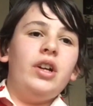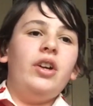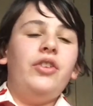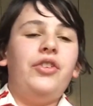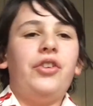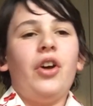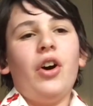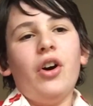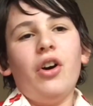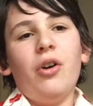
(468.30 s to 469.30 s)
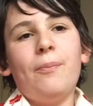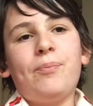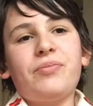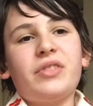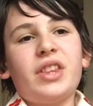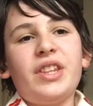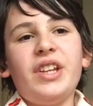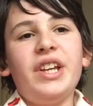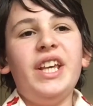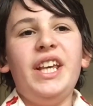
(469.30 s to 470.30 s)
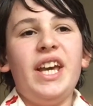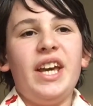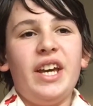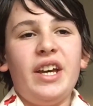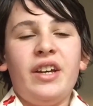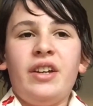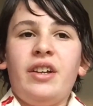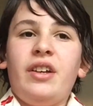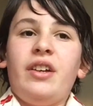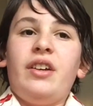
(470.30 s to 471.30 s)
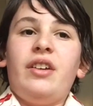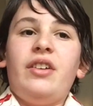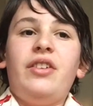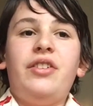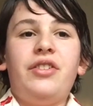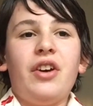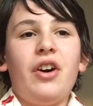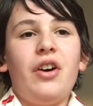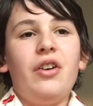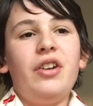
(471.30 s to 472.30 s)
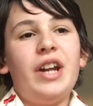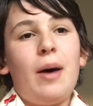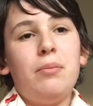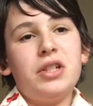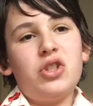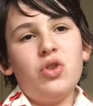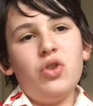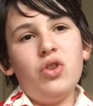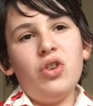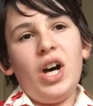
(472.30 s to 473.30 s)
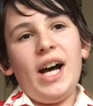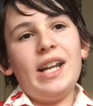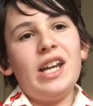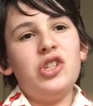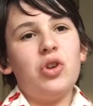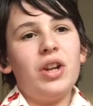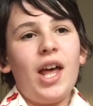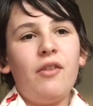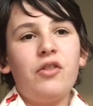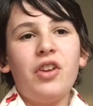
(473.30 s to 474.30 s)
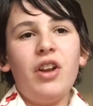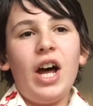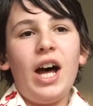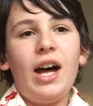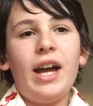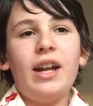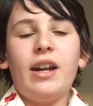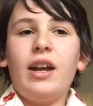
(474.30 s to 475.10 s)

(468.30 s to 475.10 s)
So, yeah. So, number 2, I Need Your Love Tonight.